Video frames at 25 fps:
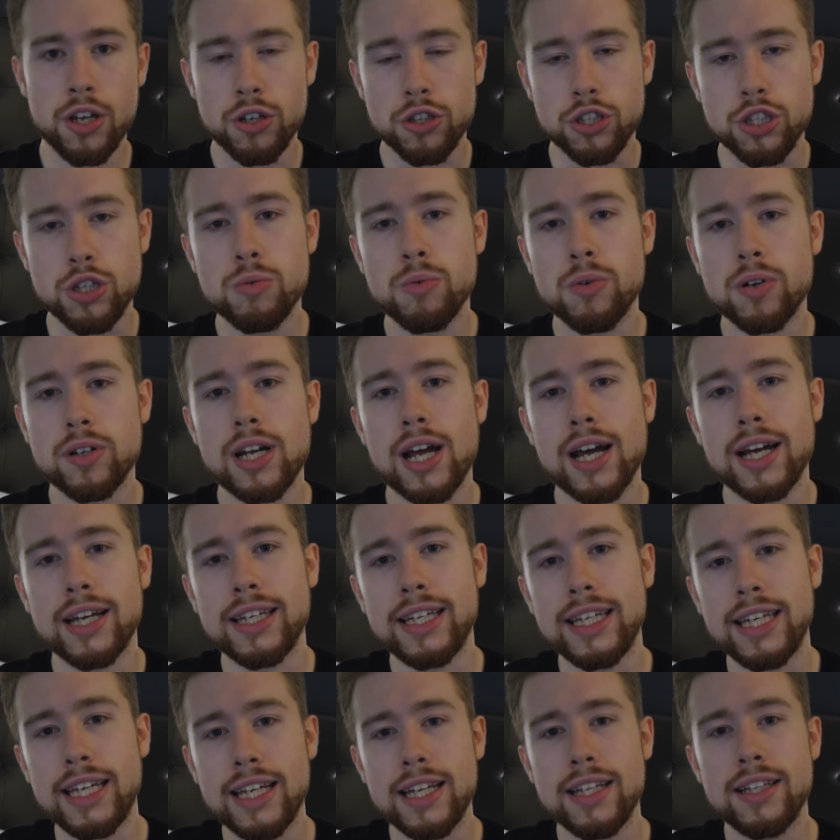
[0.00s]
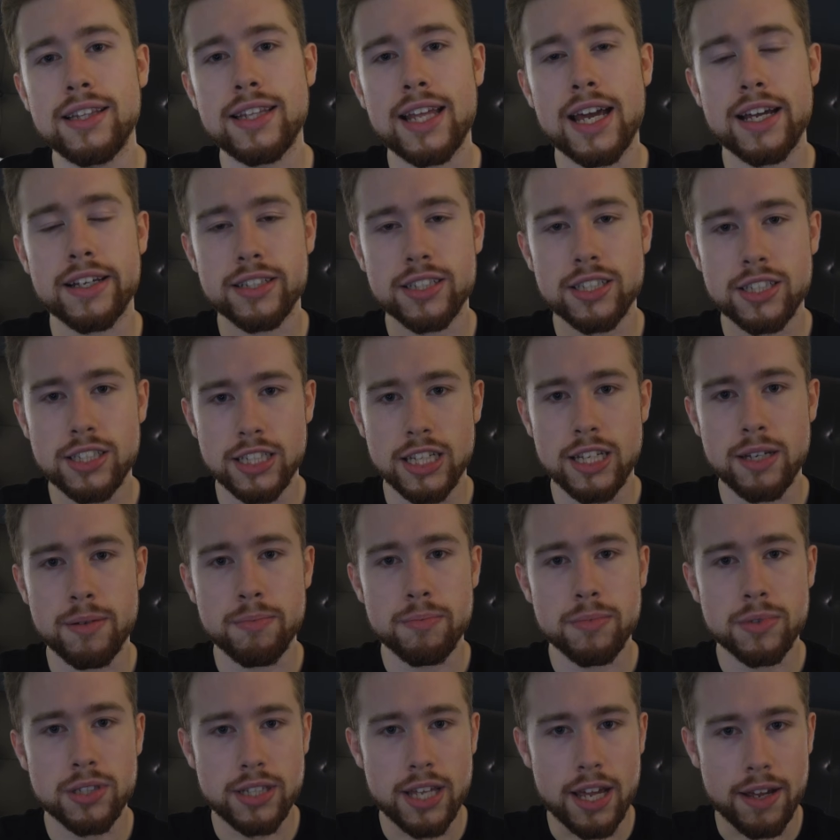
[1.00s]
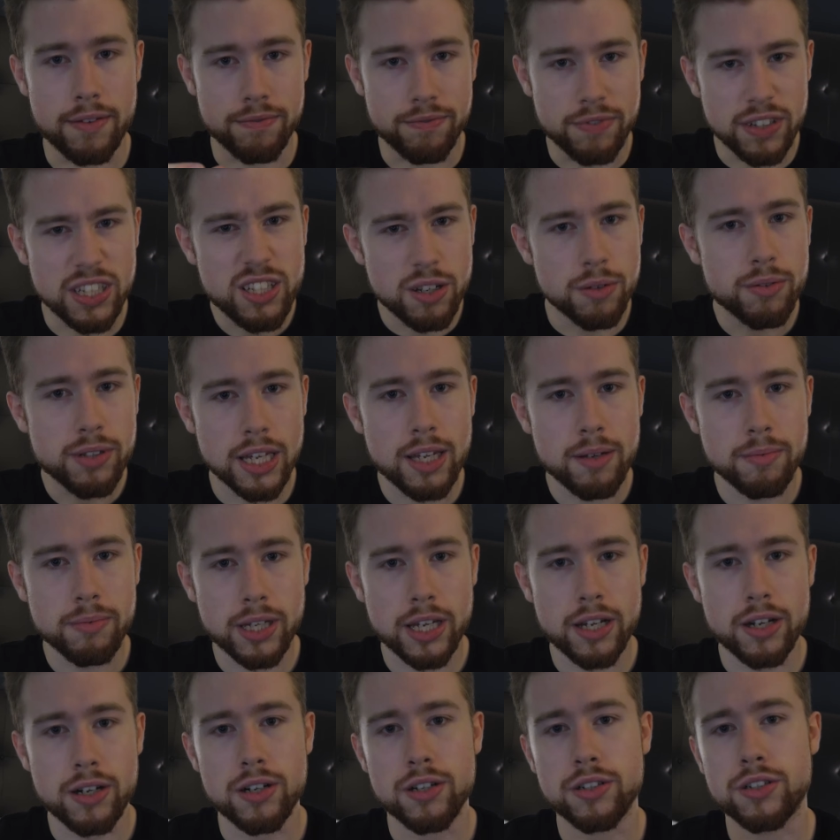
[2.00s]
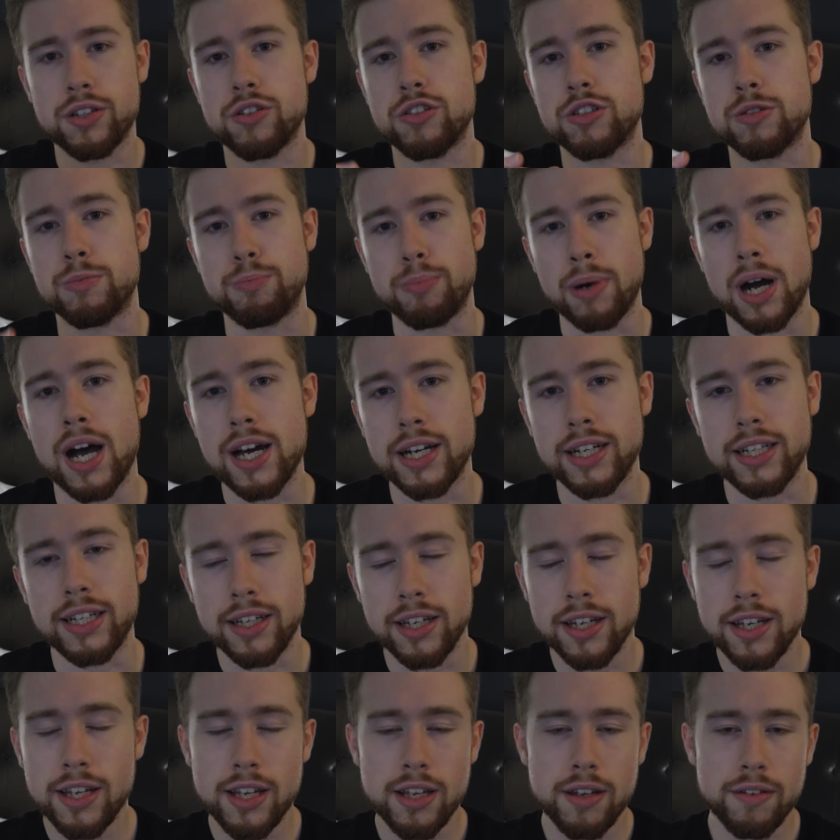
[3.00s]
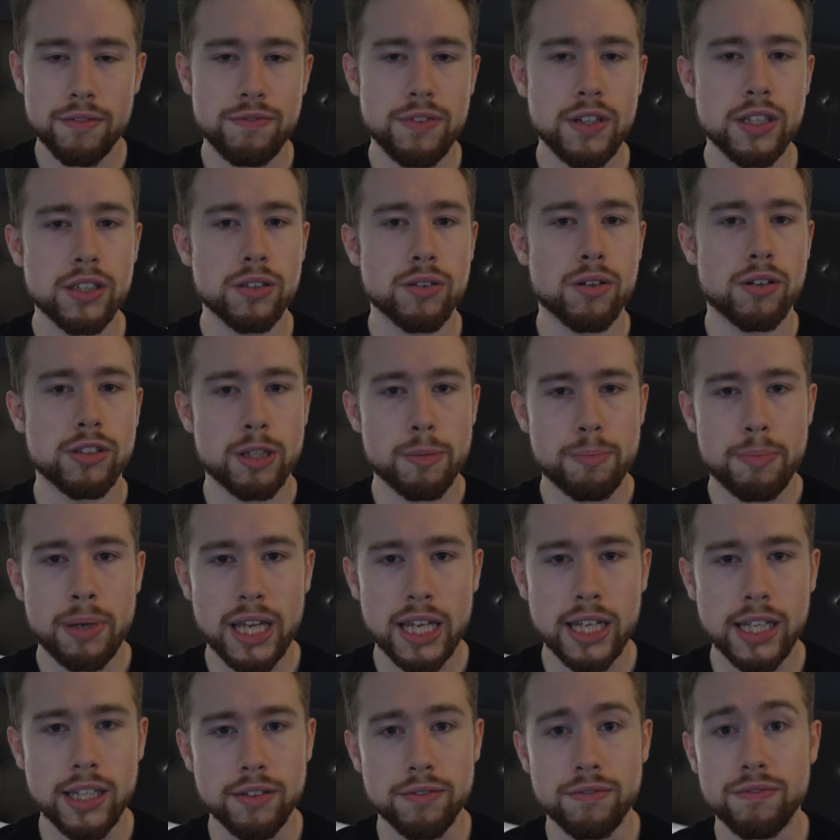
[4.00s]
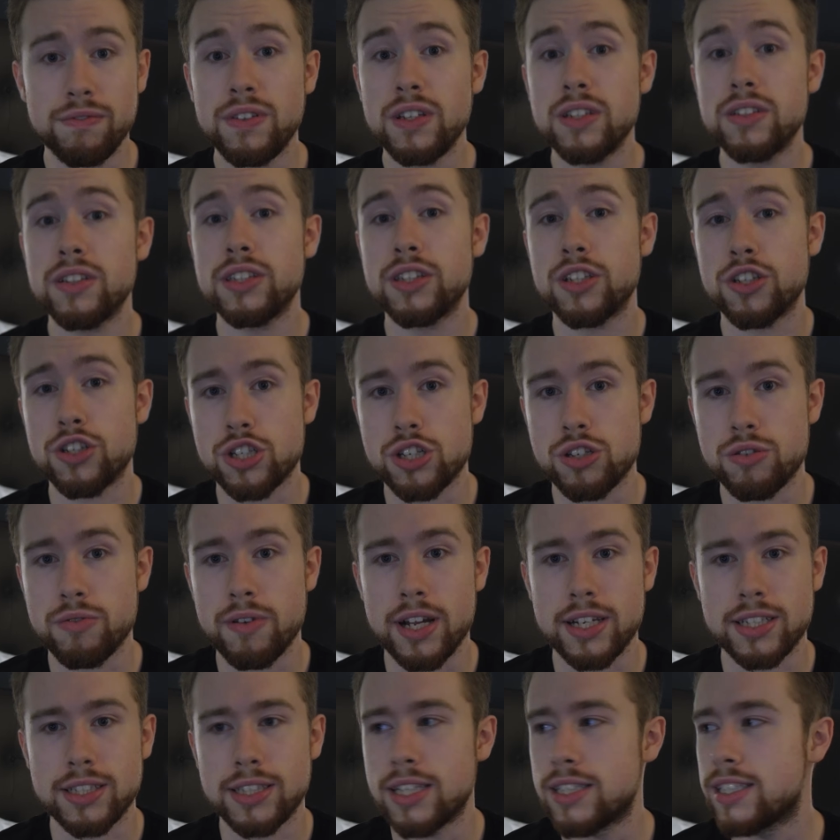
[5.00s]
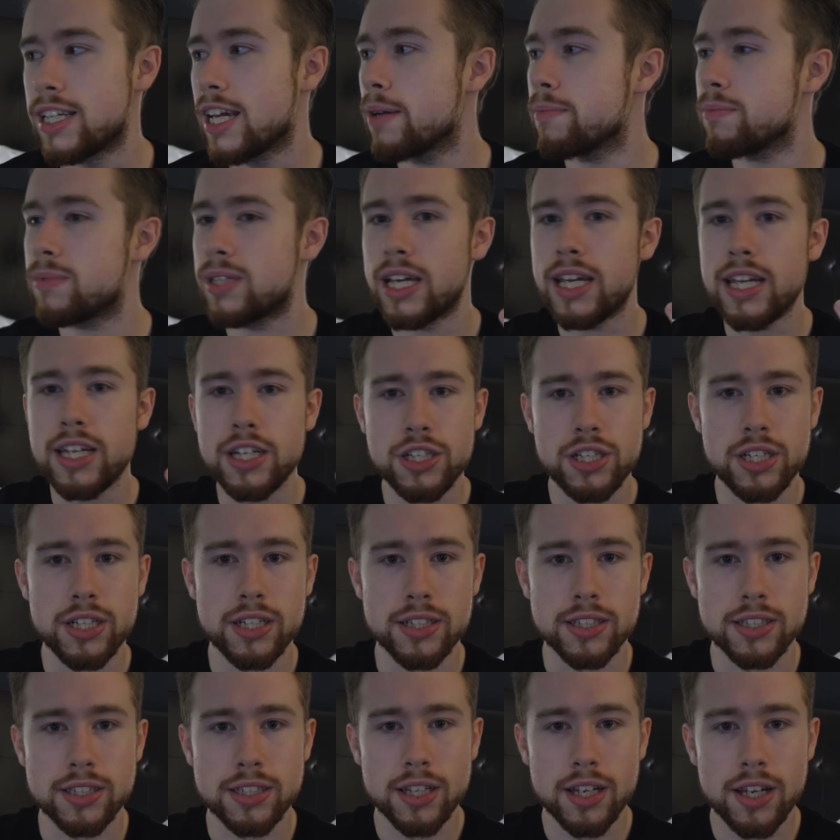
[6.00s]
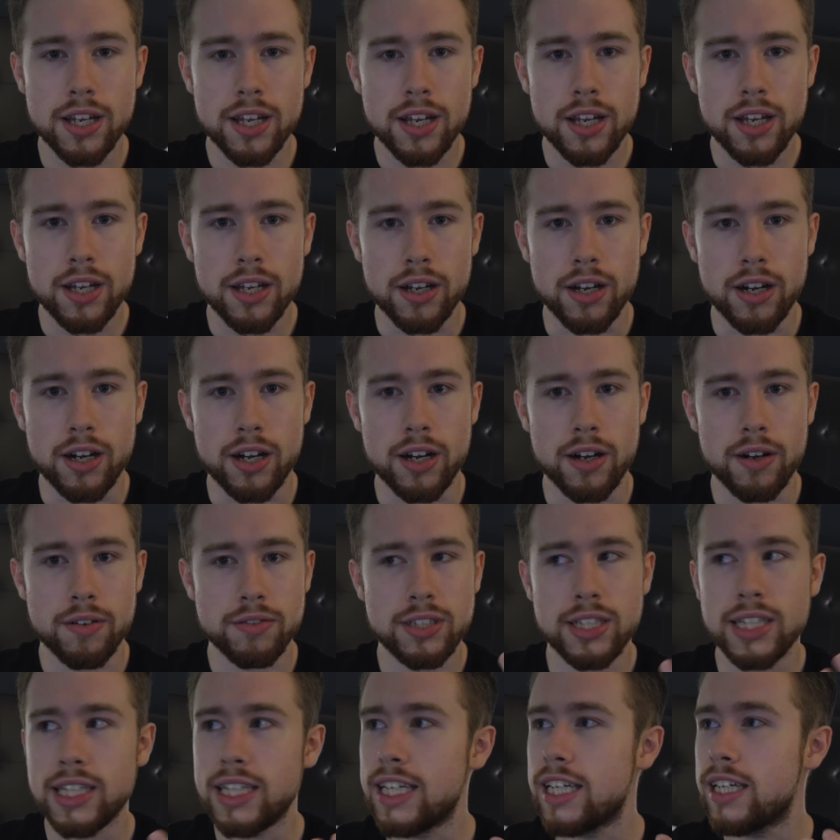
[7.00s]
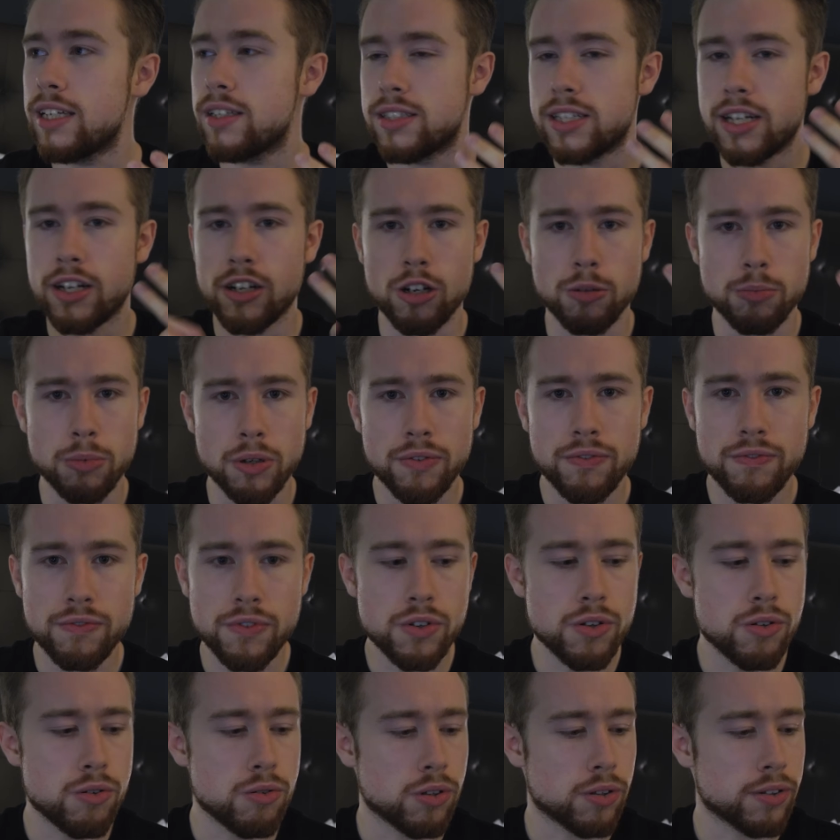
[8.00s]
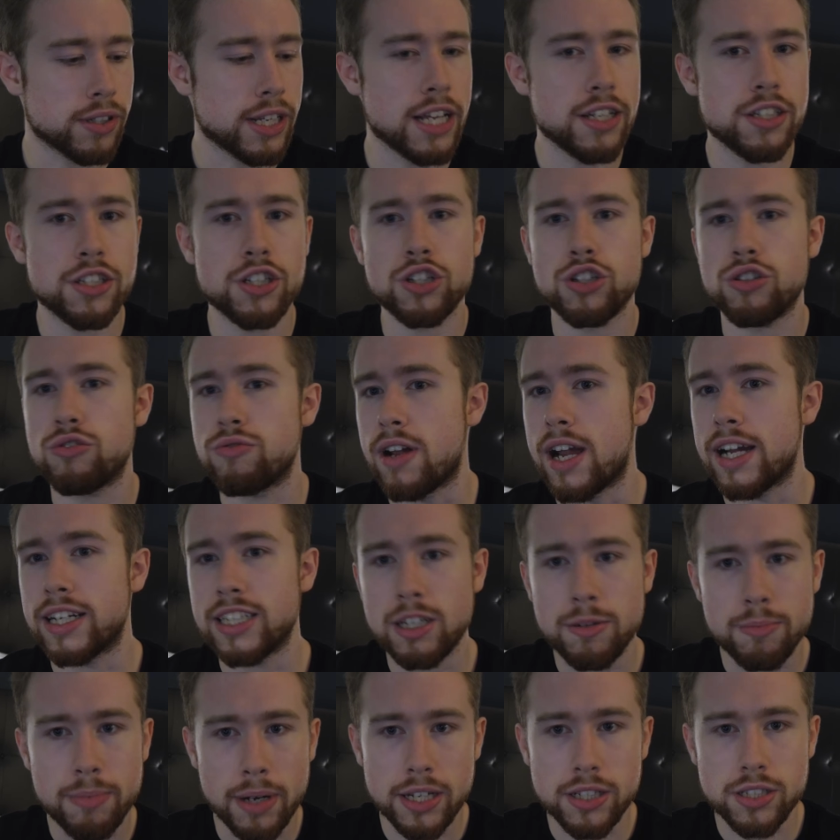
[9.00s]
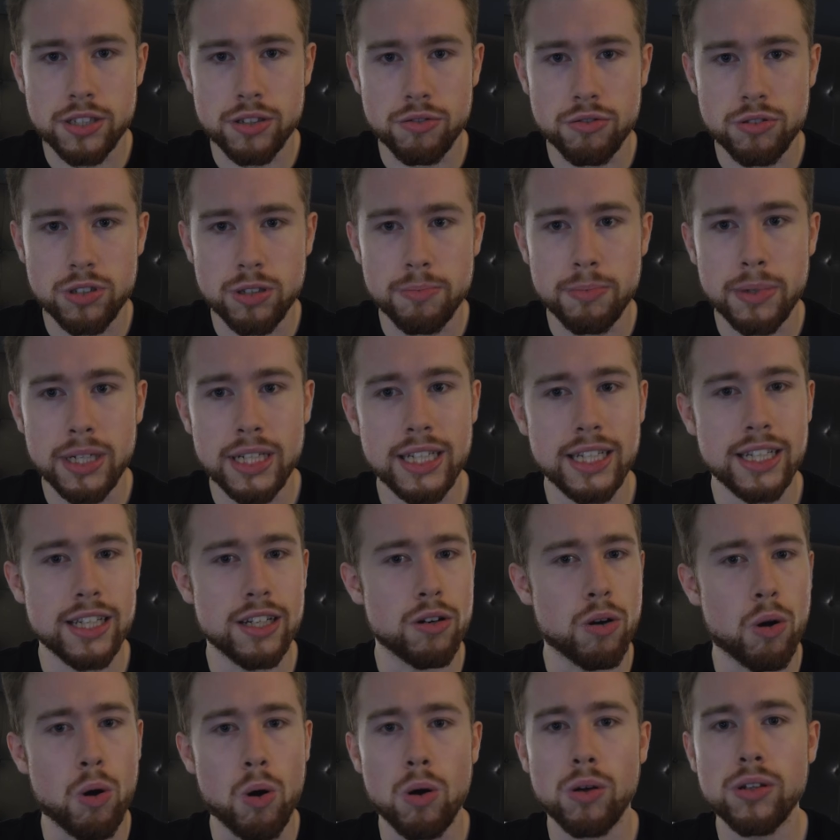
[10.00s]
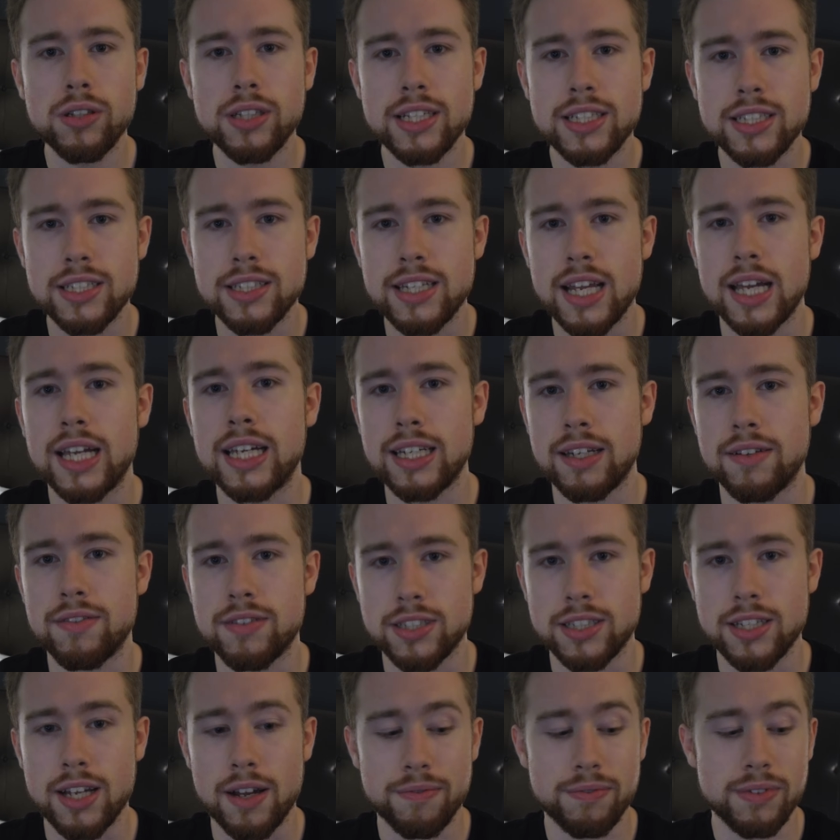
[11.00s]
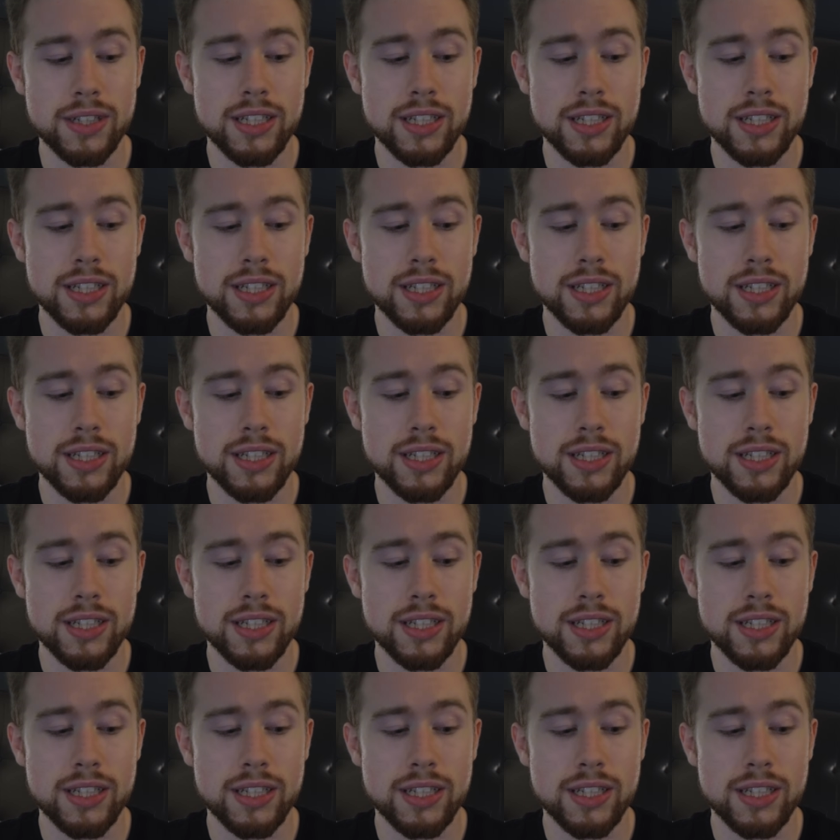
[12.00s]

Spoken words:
You are not in that Sims, that video game character's body, feeling all the pain, feeling the stress, the temptations, to eat terrible food or get distracted by social media and all this negative stuff.